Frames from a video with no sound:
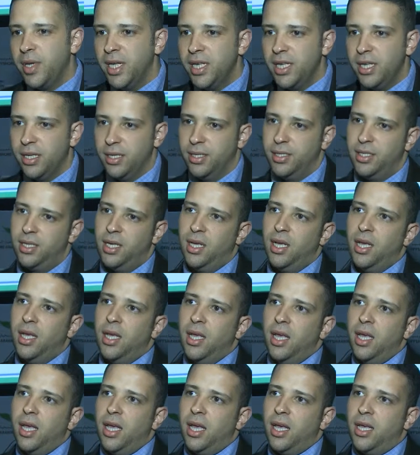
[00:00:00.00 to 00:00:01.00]
opinions.
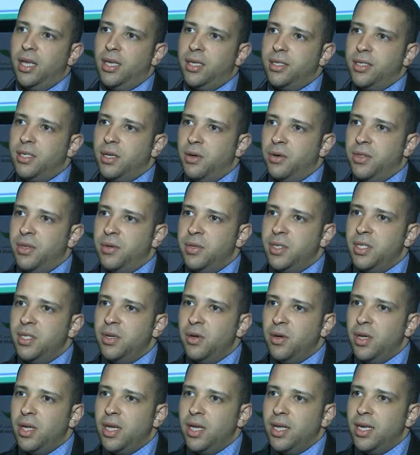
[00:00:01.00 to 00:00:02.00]
so there is
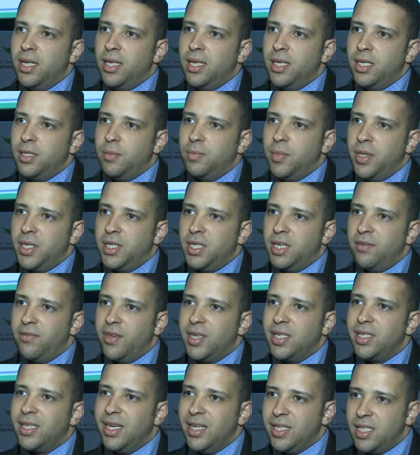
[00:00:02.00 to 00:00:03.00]
no any
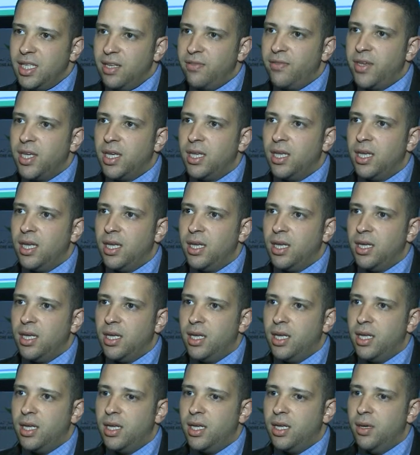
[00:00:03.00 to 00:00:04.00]
specific scientific
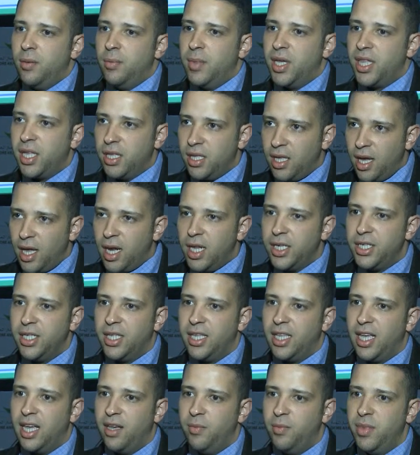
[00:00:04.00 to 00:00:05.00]
methodology
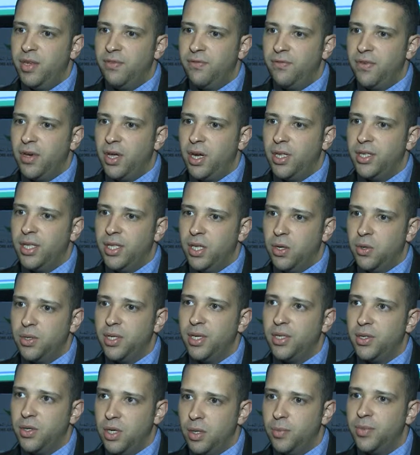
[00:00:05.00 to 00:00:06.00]
that had been followed in
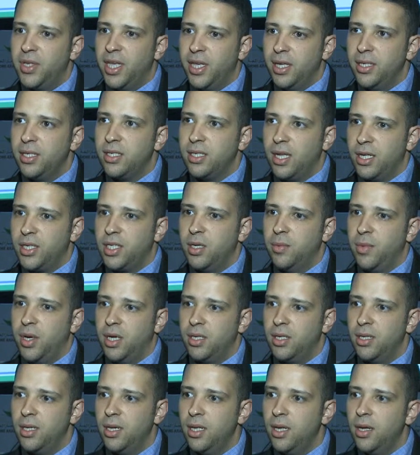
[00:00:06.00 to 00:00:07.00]
order to obtain such a
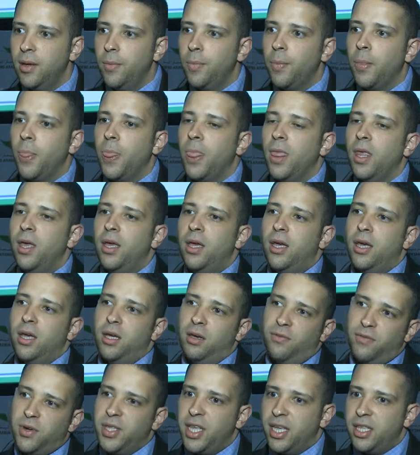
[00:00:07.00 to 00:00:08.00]
model.
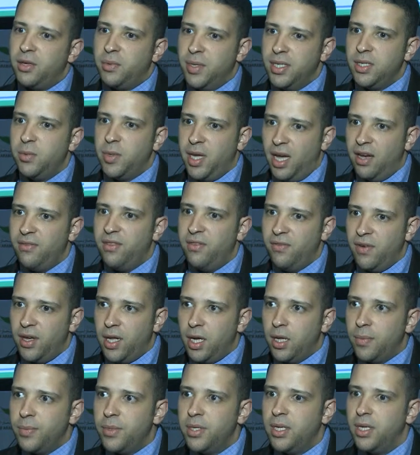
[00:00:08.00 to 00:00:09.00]
Uh, for that reason, we have
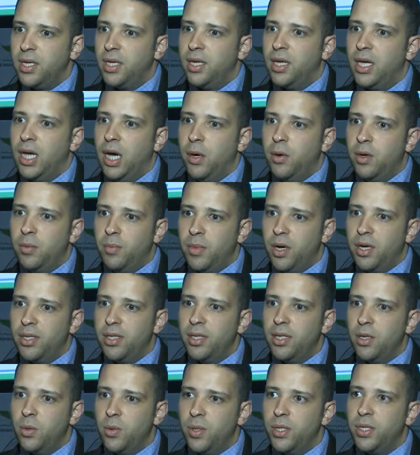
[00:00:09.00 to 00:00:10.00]
developed uh, our
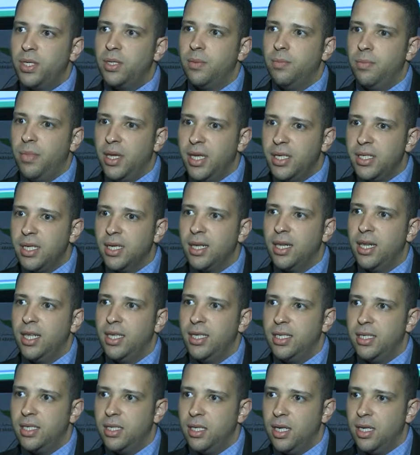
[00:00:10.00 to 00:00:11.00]
model, which
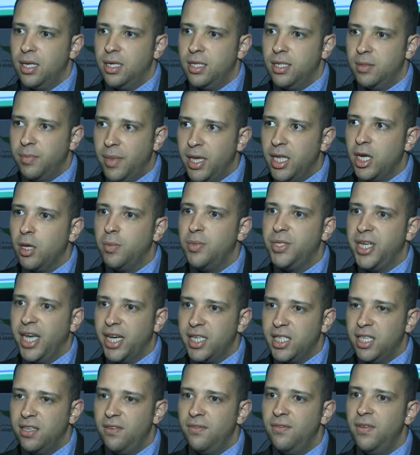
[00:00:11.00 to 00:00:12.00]
basically is, uh, its main
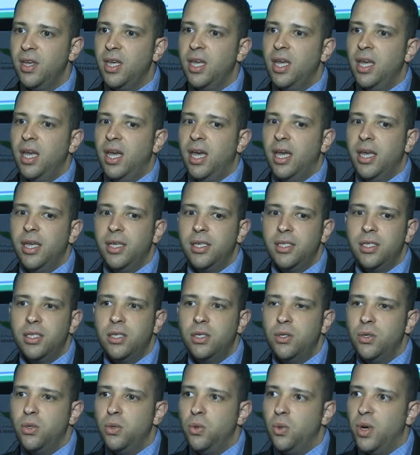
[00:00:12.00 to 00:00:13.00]
objective is
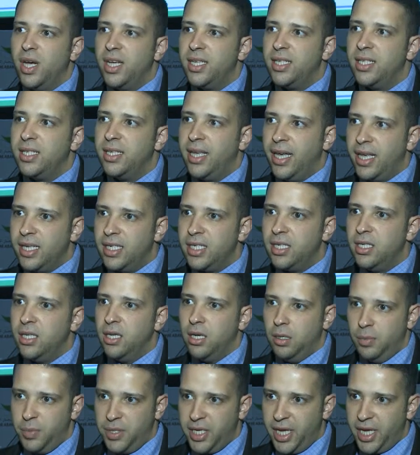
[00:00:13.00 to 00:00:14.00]
to assess
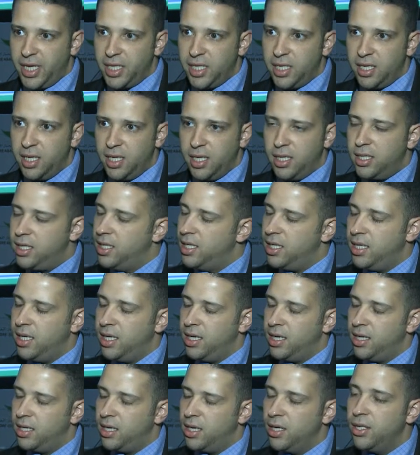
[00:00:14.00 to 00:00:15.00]
the object, uh,
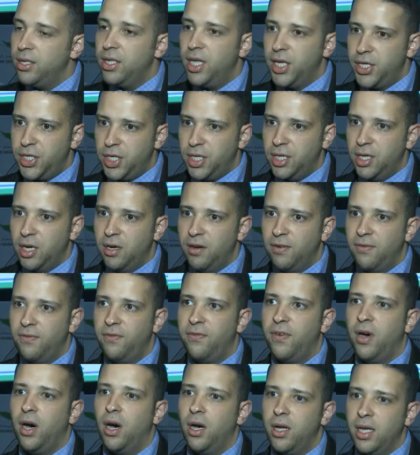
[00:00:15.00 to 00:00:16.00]
the uh, condition of
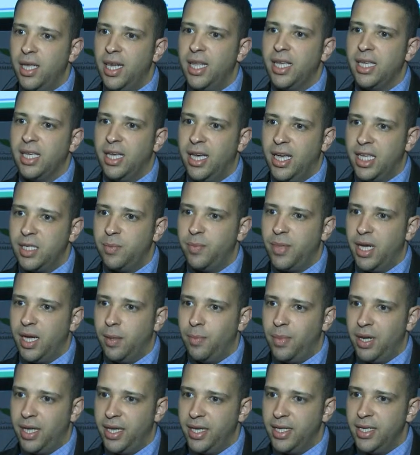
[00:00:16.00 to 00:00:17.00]
oil and gas
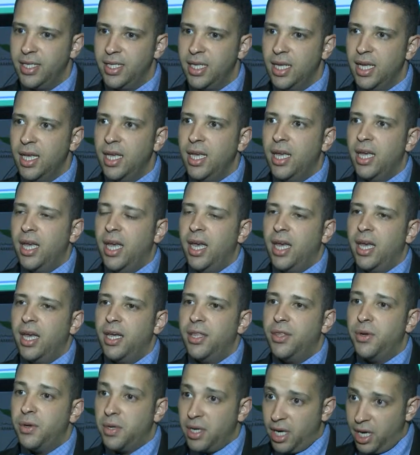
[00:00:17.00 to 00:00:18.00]
pipelines,
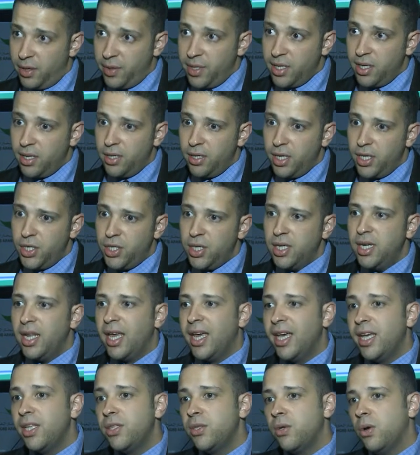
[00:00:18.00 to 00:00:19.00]
uh, their current condition,
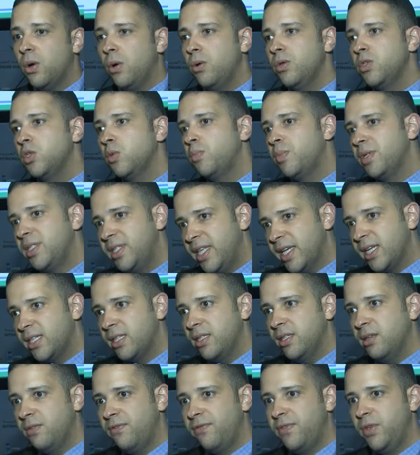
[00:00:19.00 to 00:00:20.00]
and to also predict
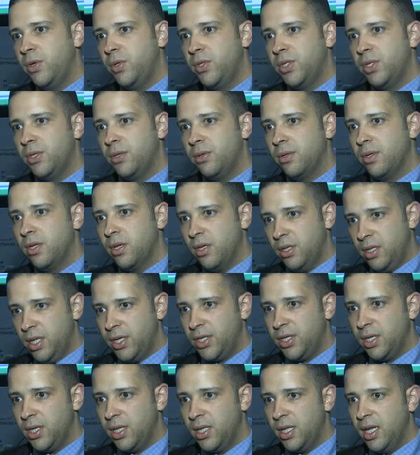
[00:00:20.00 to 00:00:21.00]
their future
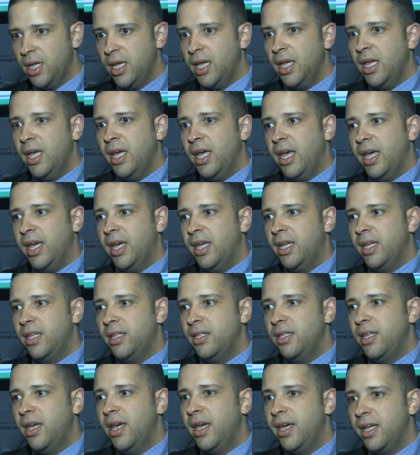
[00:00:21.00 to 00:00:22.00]
condition.
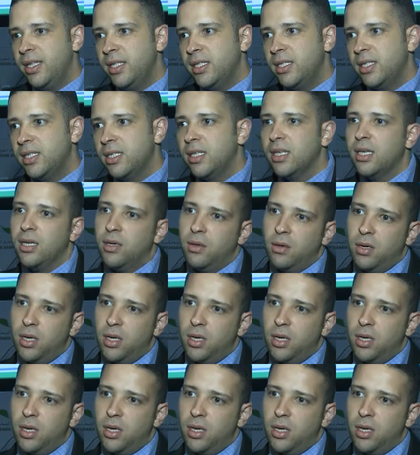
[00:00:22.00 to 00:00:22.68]
And hence,